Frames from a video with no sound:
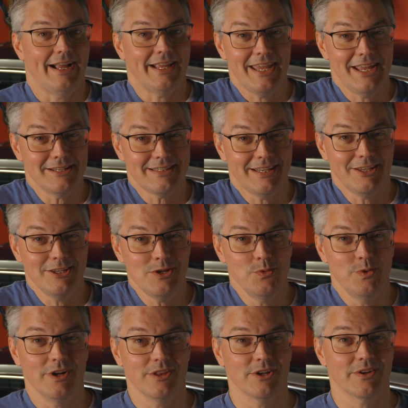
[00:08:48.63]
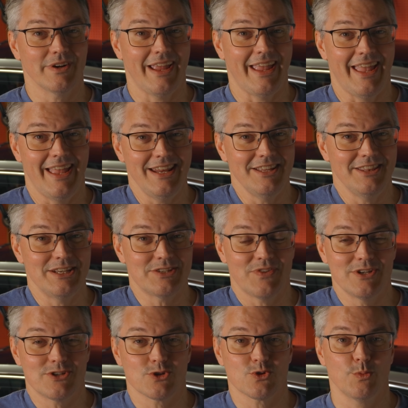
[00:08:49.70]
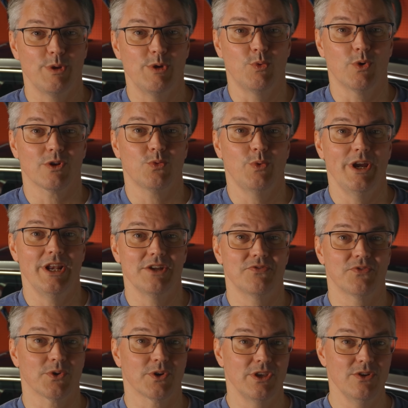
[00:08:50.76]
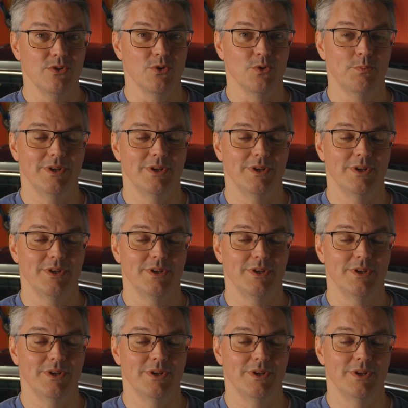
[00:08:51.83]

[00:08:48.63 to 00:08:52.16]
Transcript: I can't tell you whether any of these features would be worth waiting for you,